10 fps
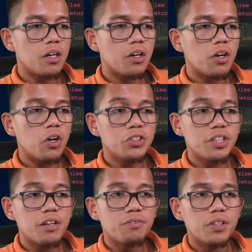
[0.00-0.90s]
calls
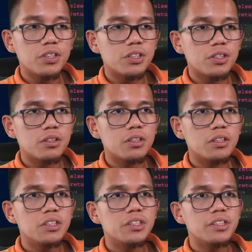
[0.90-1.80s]
that function
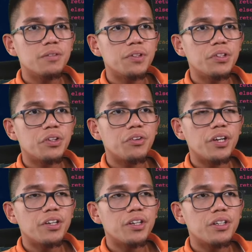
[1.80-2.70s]
similar to
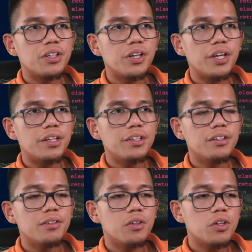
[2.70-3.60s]
greater grade,
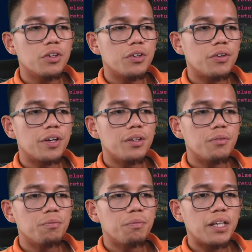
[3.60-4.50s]
right?
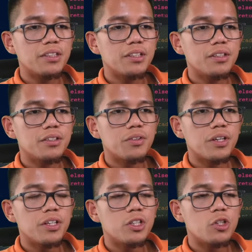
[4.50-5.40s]
Passing in the
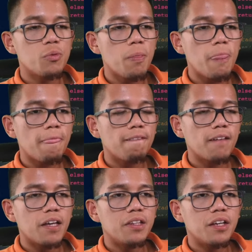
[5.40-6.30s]
grade,
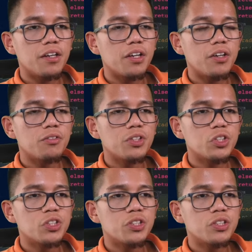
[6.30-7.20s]
and then it
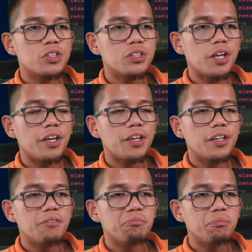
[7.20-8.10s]
returns a
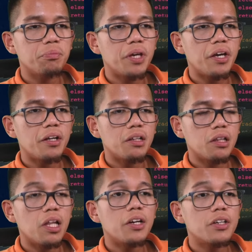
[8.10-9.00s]

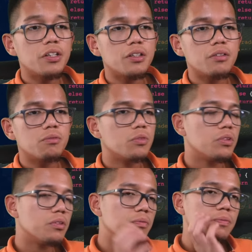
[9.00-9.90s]
letter.
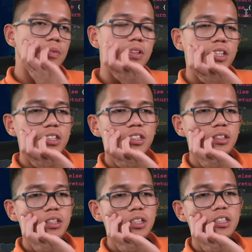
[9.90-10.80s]
This
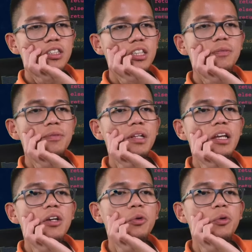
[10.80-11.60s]
is gonna be like